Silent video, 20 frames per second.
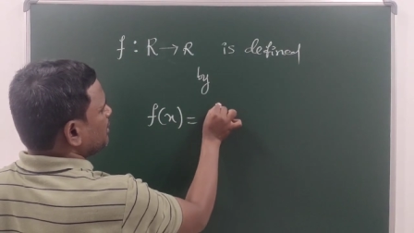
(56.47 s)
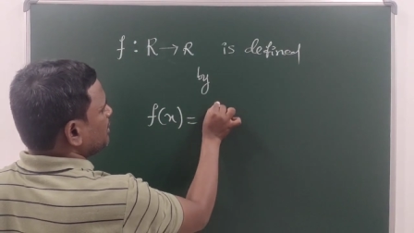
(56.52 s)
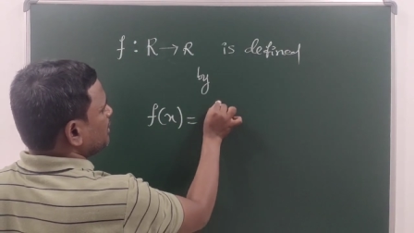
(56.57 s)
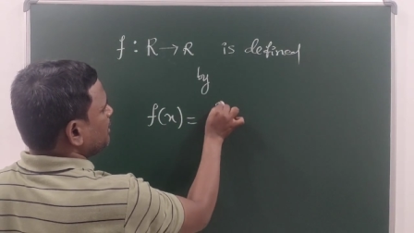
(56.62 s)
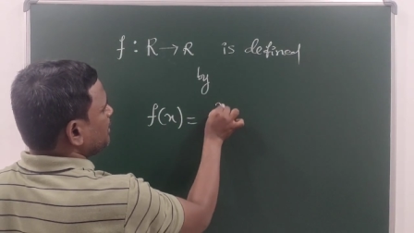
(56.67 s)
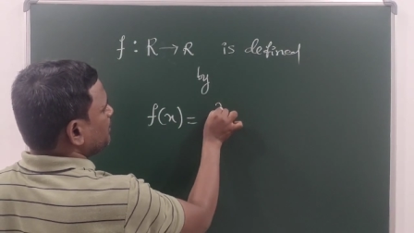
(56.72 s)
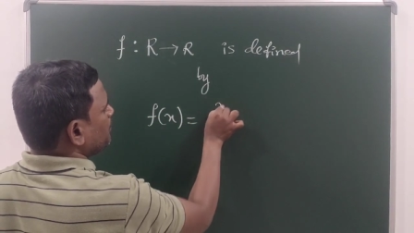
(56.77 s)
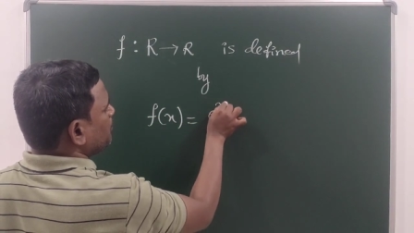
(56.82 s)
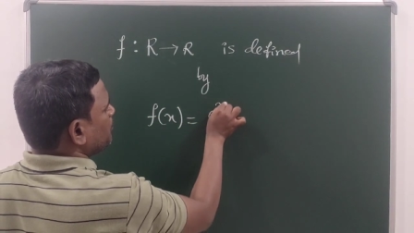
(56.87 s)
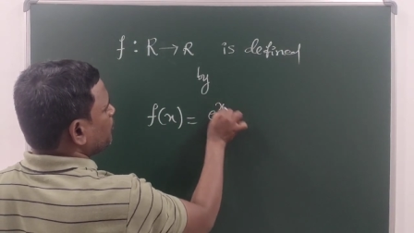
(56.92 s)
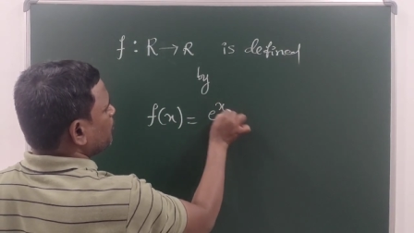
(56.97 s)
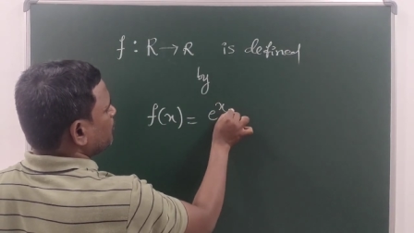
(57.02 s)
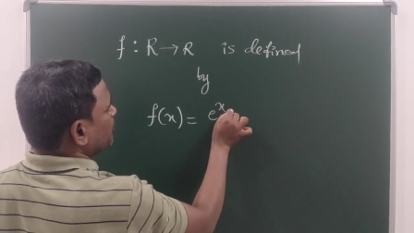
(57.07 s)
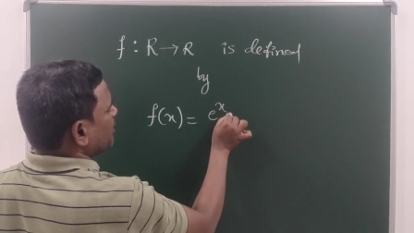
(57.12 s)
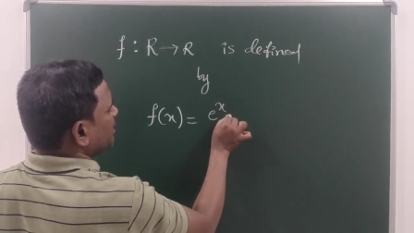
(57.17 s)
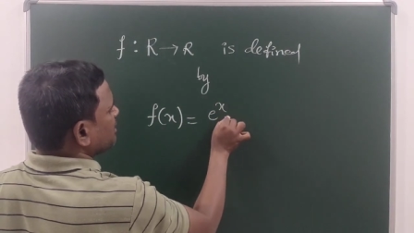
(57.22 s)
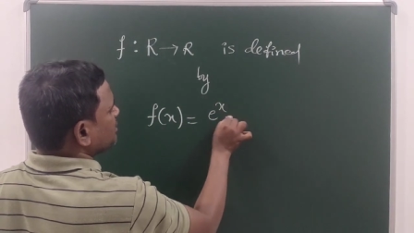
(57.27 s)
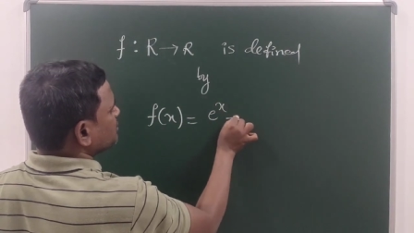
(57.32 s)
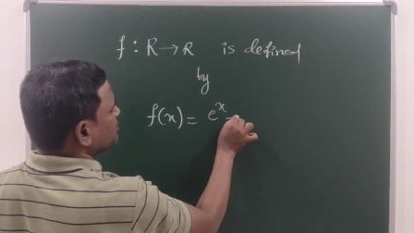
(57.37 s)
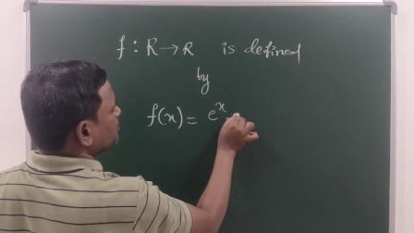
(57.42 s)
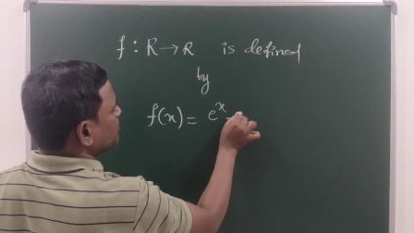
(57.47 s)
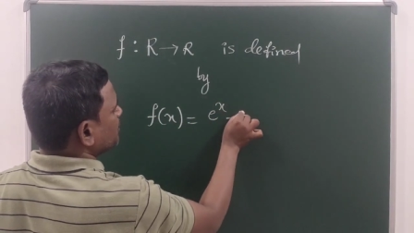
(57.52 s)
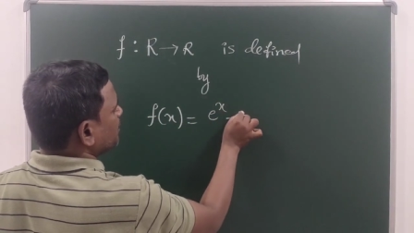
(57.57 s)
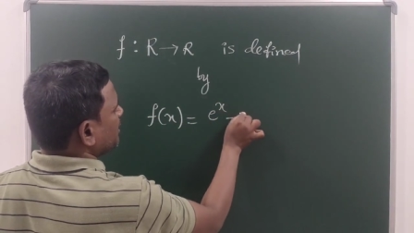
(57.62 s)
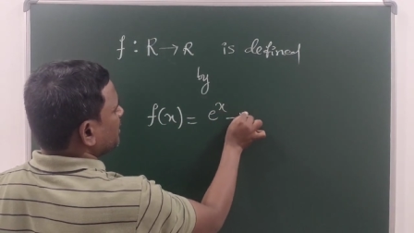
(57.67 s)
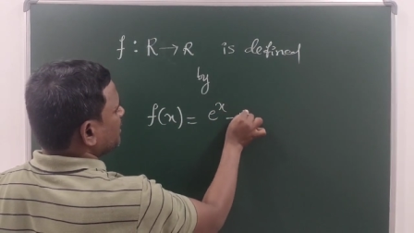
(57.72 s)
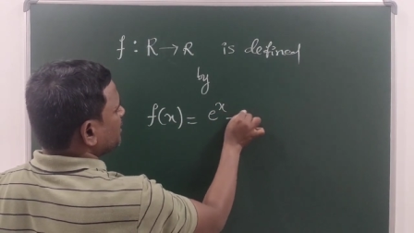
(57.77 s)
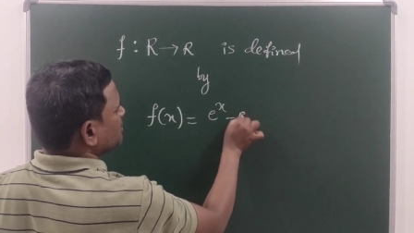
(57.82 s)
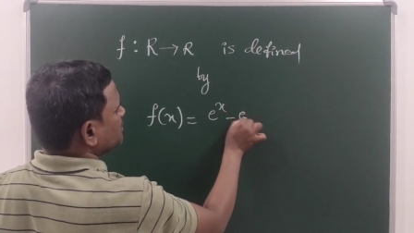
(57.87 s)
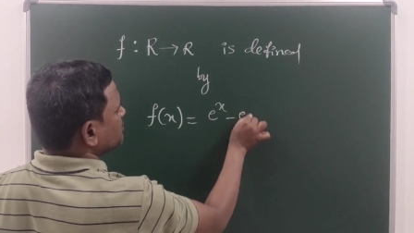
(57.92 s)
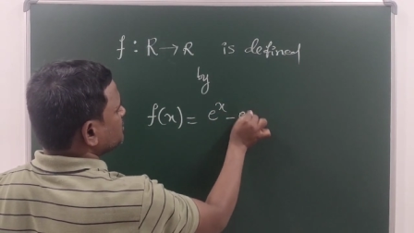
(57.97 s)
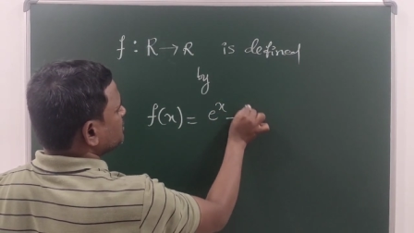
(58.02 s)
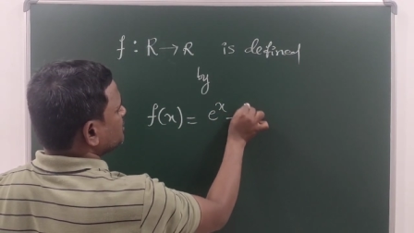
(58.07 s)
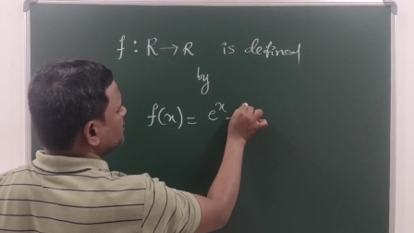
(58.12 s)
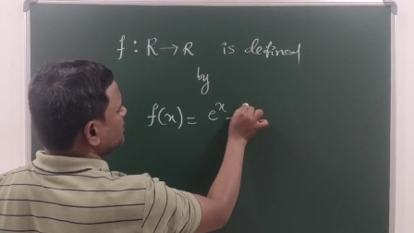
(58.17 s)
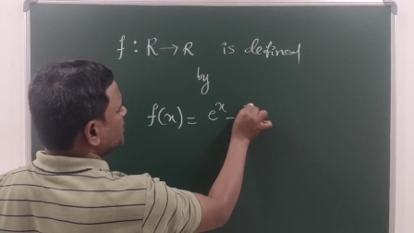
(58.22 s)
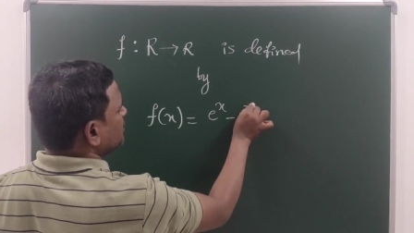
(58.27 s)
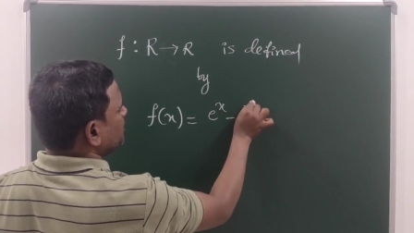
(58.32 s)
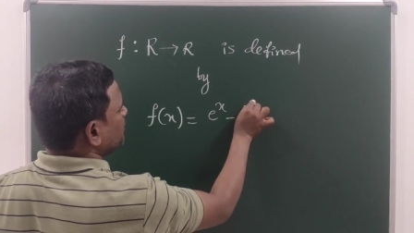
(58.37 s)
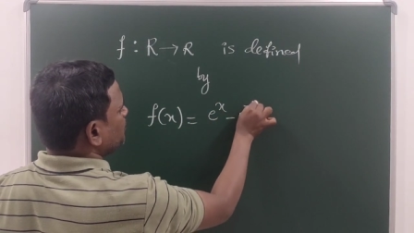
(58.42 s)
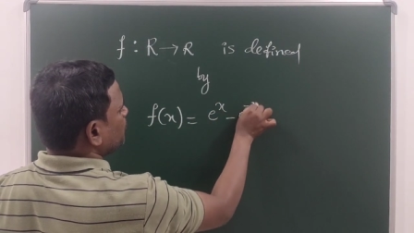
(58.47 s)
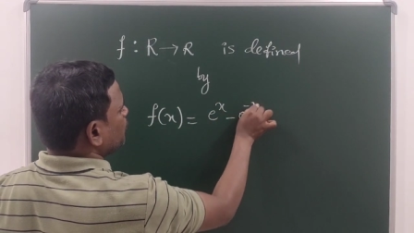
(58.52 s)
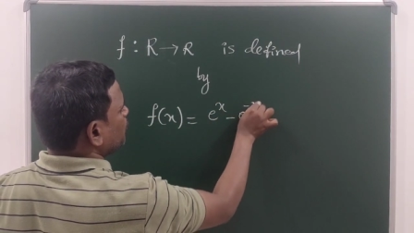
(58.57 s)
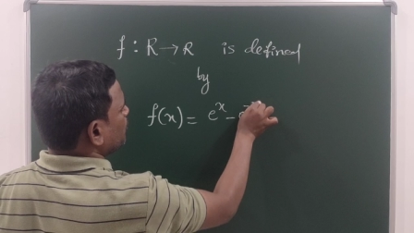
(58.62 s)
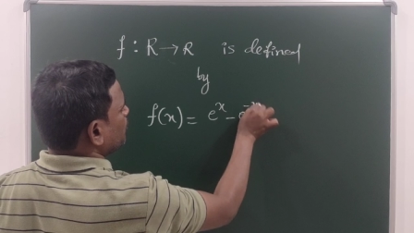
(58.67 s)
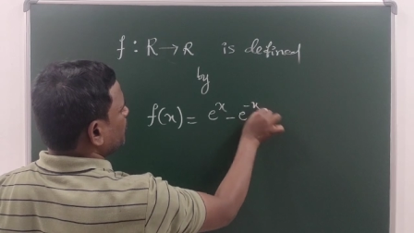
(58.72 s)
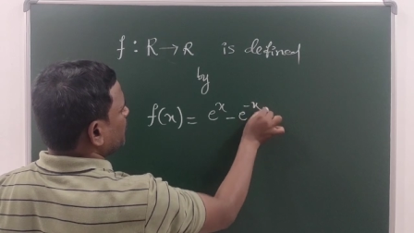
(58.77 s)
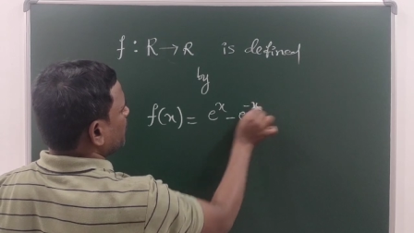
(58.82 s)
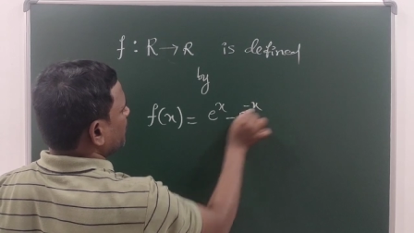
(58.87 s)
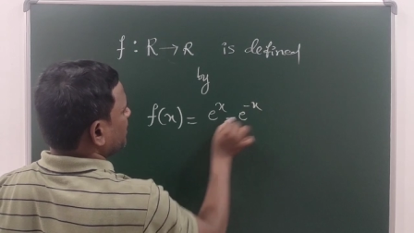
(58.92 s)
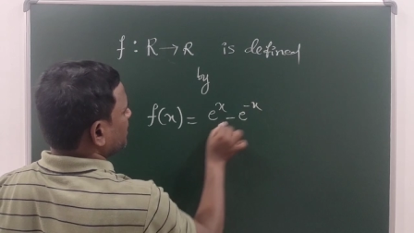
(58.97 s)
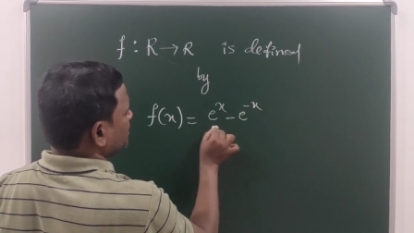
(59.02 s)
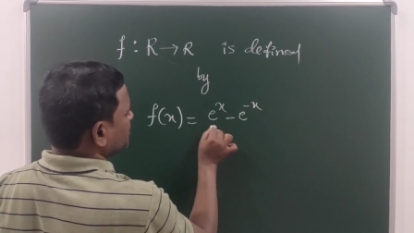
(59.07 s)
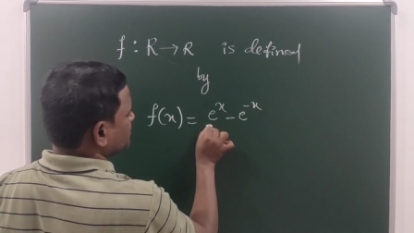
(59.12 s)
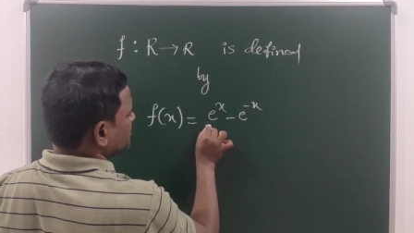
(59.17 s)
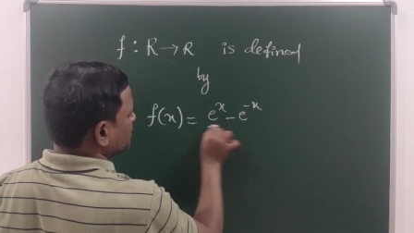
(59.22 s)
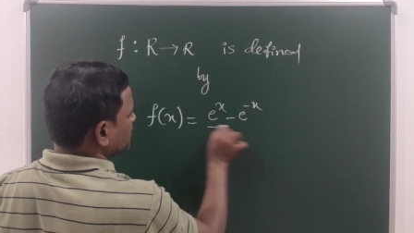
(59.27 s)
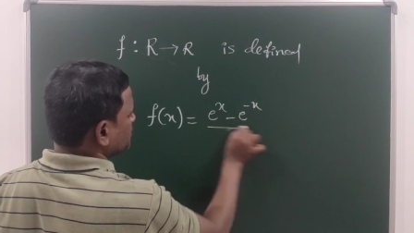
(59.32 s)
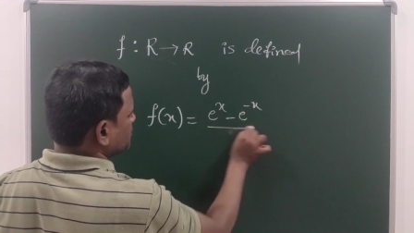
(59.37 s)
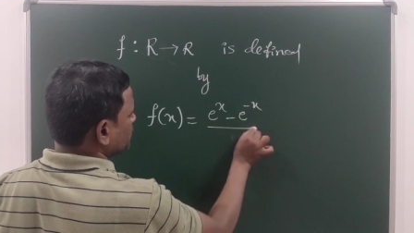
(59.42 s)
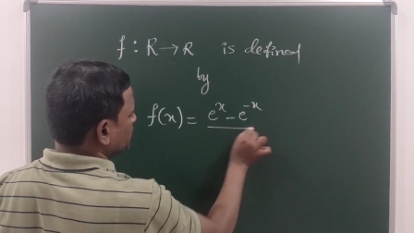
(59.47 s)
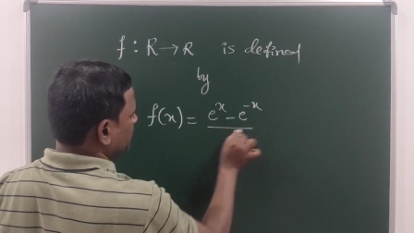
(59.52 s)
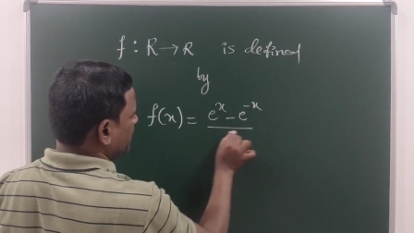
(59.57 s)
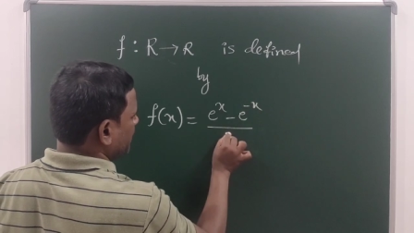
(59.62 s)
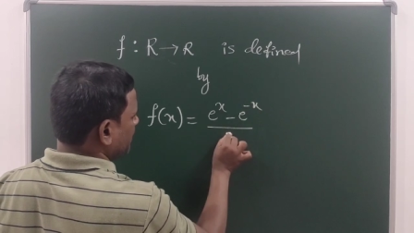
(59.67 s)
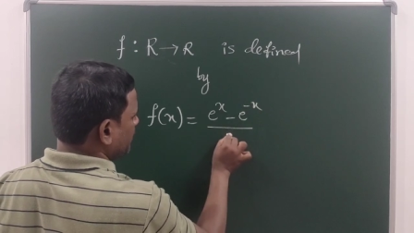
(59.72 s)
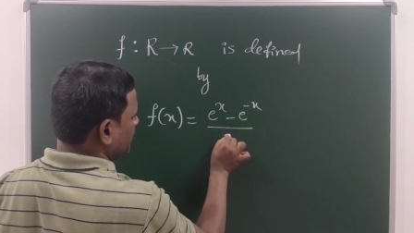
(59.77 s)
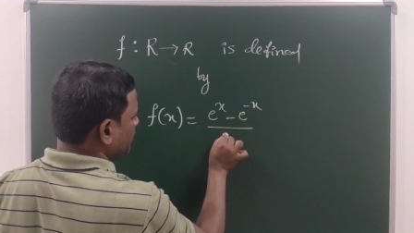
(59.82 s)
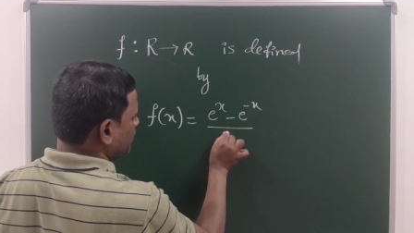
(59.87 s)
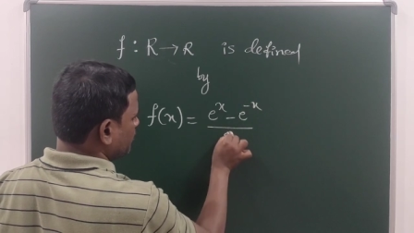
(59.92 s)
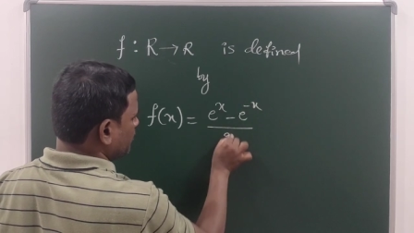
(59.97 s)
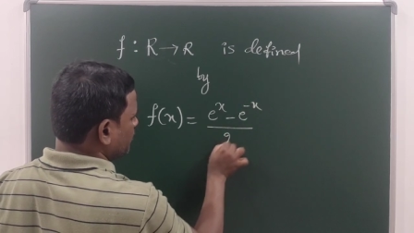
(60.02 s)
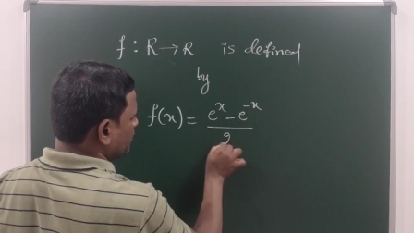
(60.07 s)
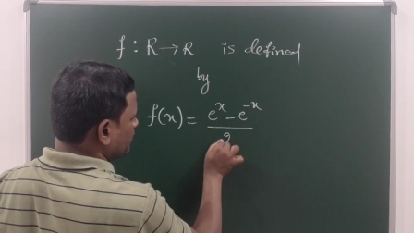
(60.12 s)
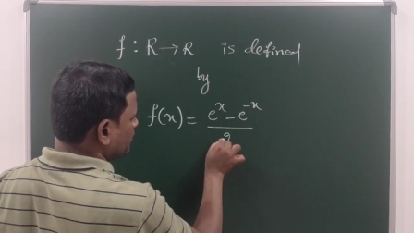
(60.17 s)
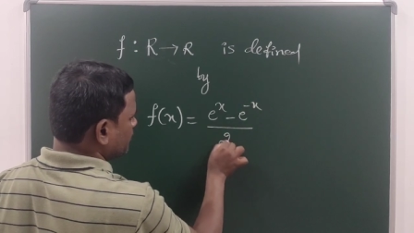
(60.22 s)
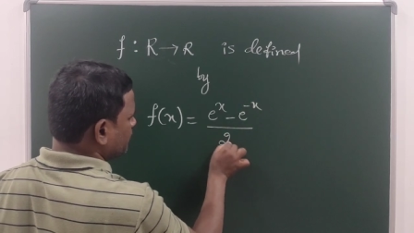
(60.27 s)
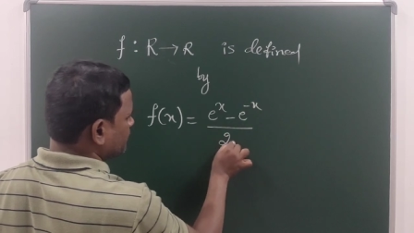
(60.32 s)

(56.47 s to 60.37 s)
e power x minus e power minus x by 2